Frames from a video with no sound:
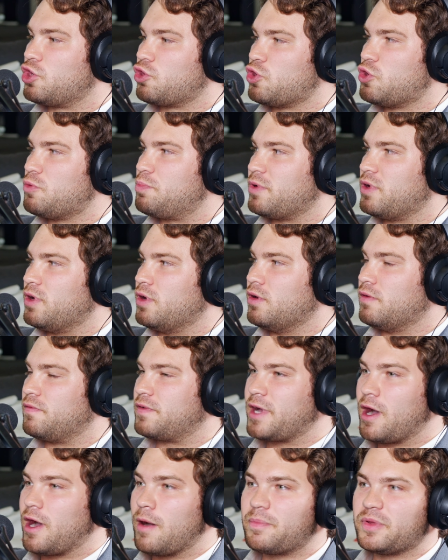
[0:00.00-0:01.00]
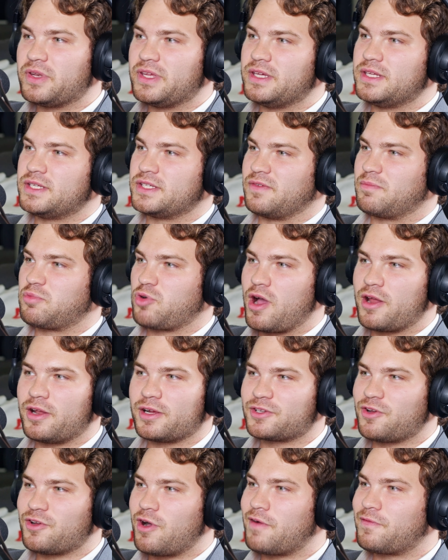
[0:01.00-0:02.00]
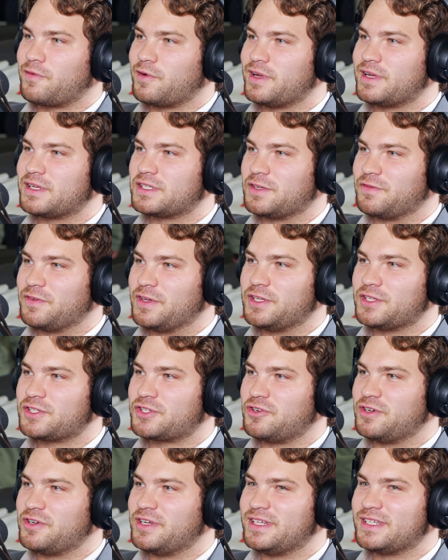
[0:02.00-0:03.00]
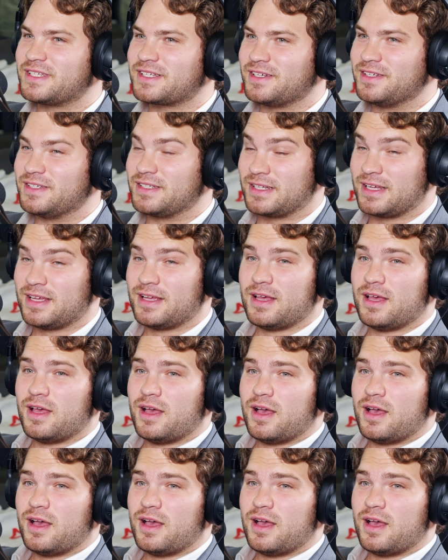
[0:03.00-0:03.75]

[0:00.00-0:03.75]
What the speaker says: group of companies, of product offerings, of industries, because,